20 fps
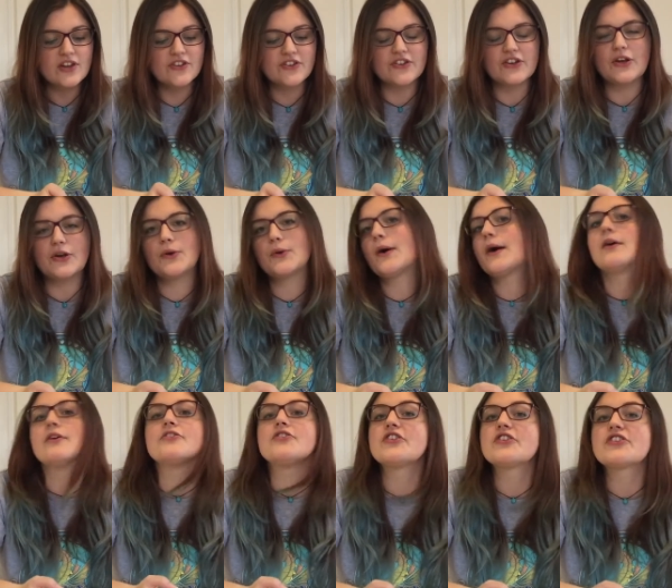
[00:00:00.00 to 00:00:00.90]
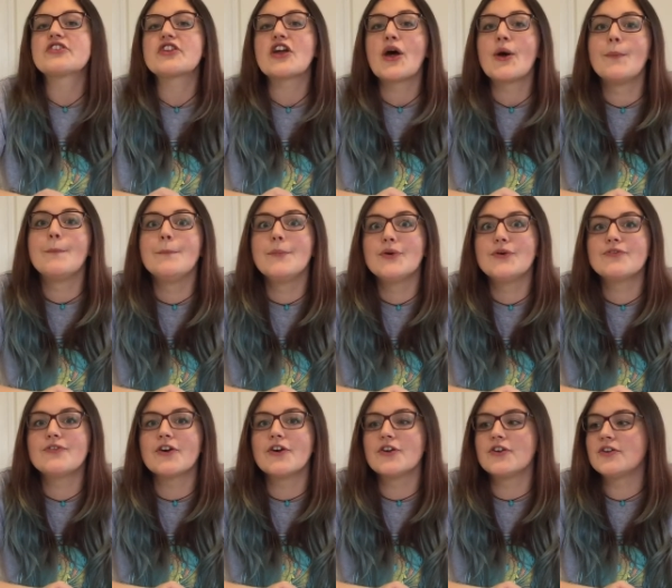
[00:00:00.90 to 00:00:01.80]
So I'll just
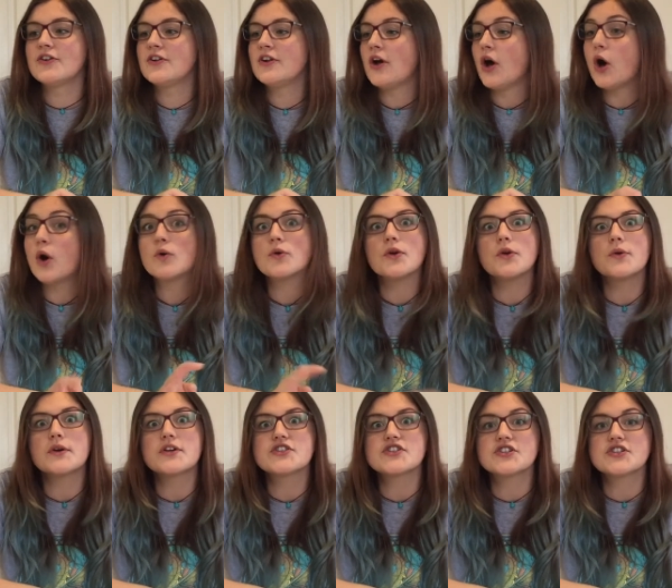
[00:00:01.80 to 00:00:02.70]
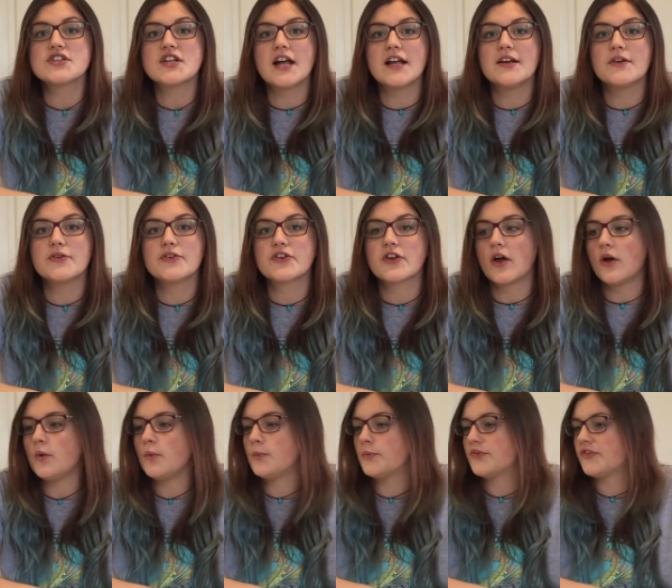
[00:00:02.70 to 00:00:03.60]
move on. Oh no, I should tell you
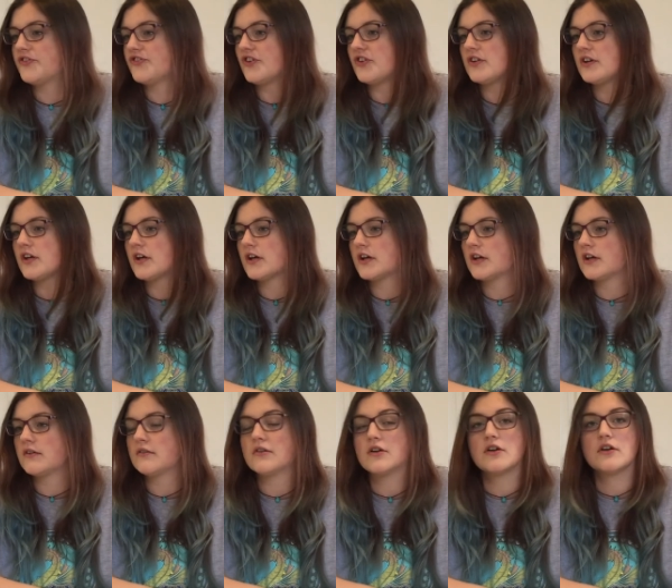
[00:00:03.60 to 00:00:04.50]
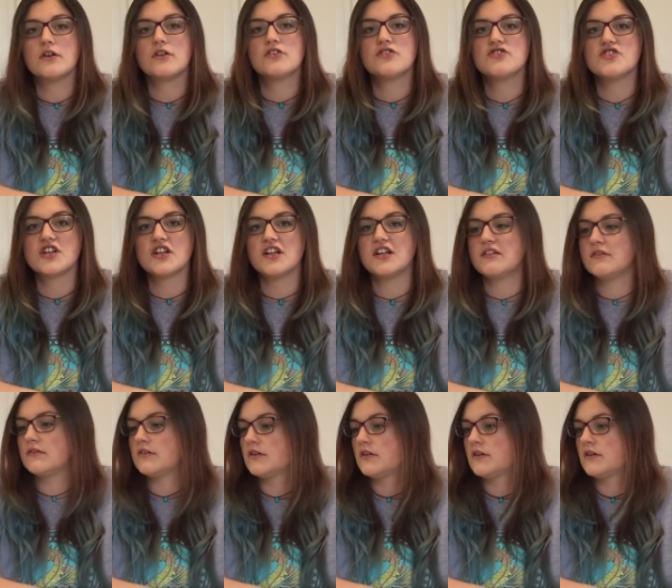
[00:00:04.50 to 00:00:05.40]
sculpts, shouldn't I? Shit.
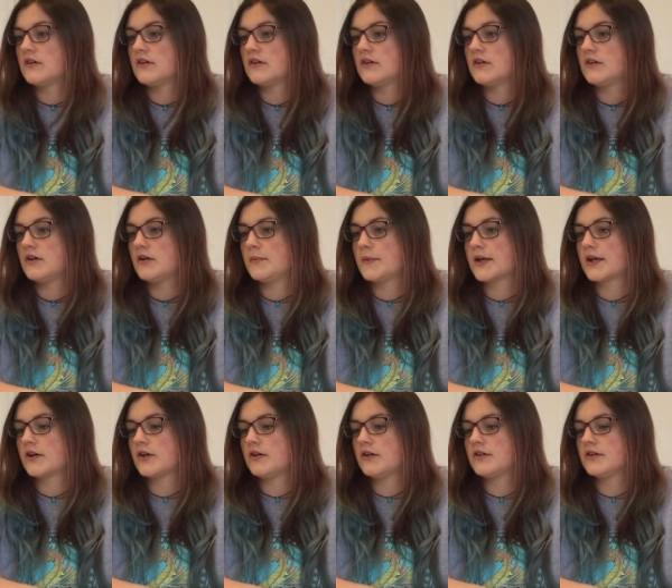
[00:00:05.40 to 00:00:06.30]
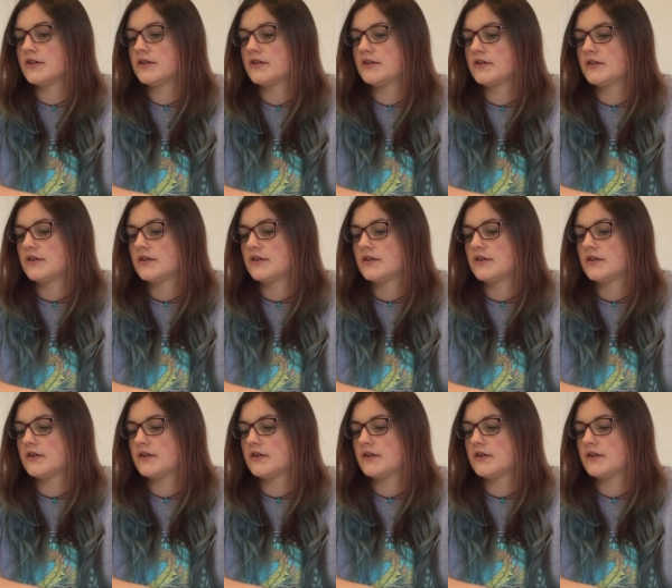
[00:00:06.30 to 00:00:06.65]
Oh my god.